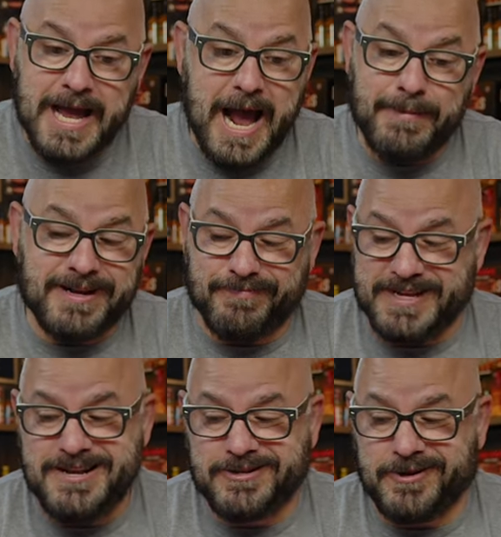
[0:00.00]
I mean,
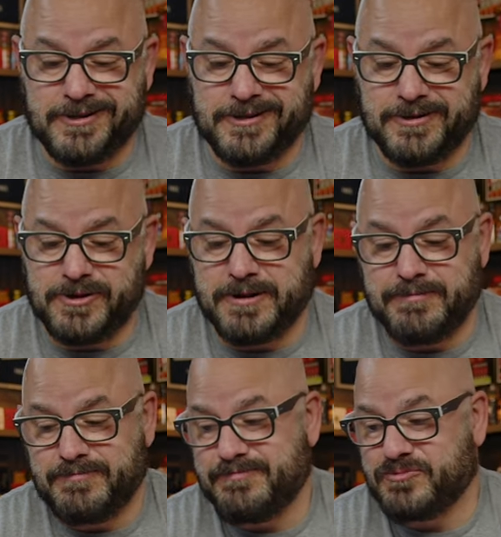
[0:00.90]
these thoughts
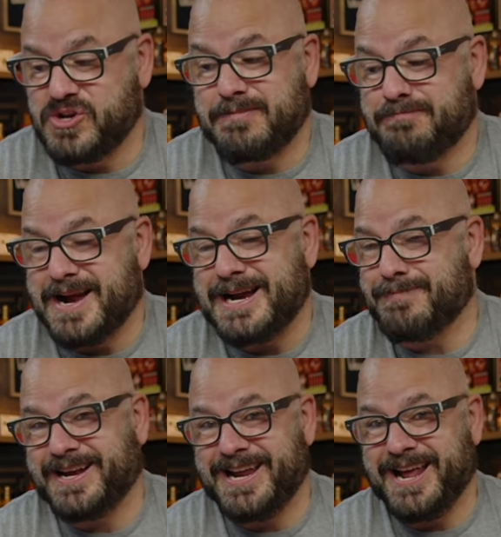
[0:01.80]
just, just made
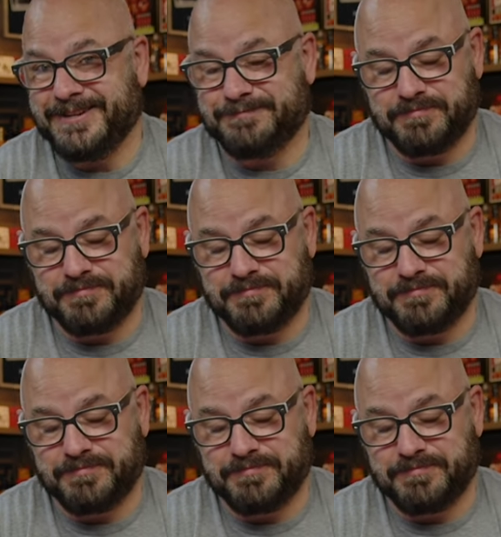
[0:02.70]
my day.